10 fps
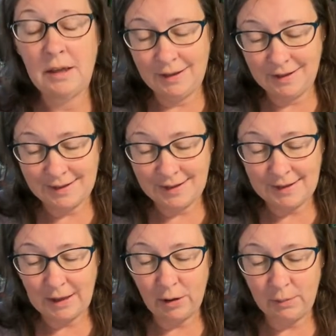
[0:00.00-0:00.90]
it says
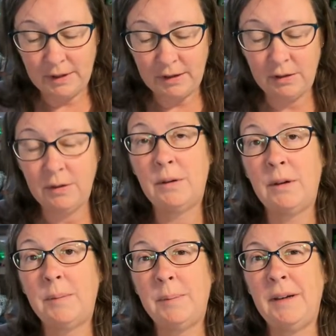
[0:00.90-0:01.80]
Elma, New
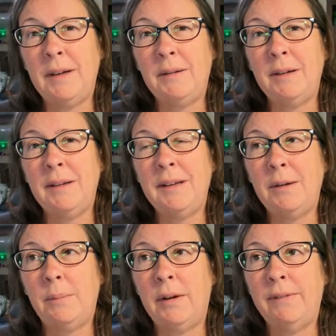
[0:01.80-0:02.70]
York, but it was near
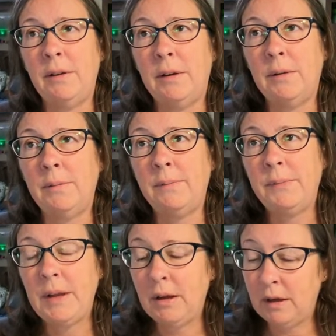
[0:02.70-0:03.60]
Buffalo.
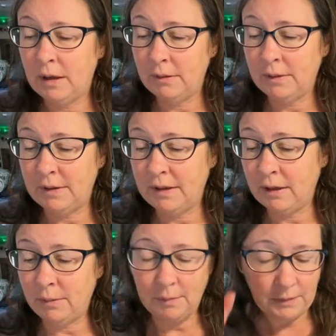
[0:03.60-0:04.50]
It was
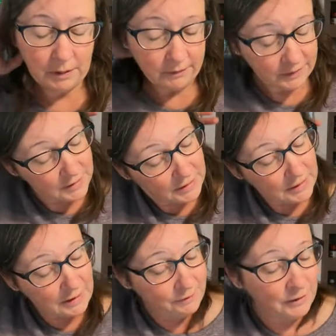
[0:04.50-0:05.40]
near when we were visiting
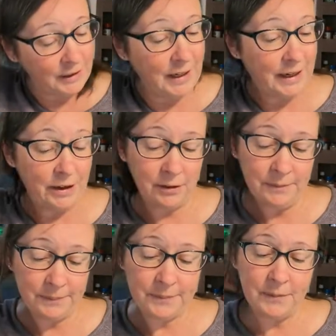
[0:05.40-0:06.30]
our friend Carol.
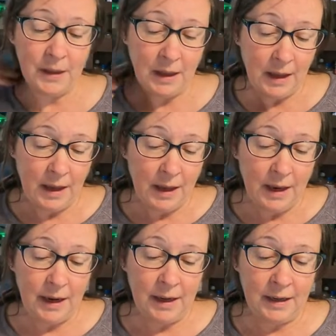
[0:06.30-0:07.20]

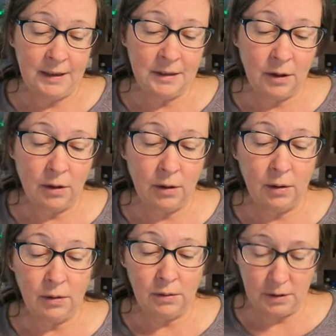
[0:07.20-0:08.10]
And it's
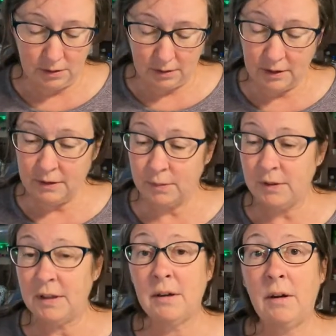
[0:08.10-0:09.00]
called, this one
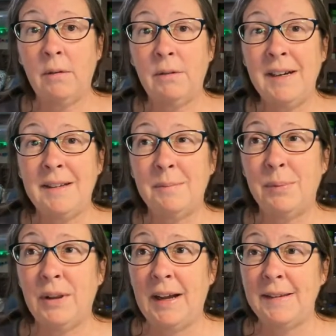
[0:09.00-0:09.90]
is called Raisin
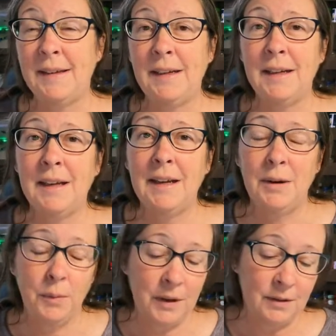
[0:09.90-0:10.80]
Classic.
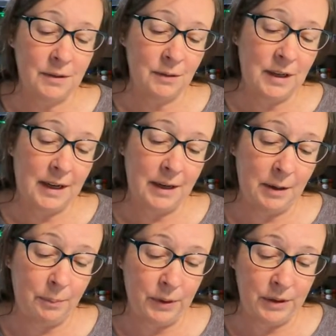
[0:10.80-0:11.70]
We also got a
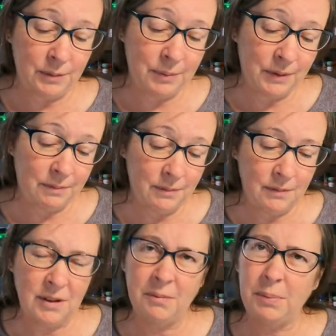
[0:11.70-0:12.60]

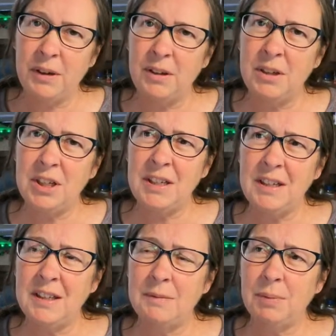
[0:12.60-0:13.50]
butter
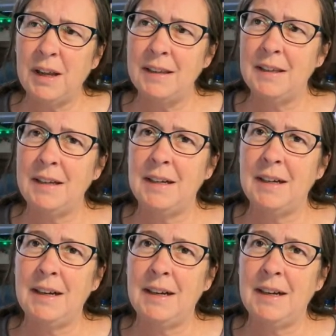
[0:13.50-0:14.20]
cheese classic,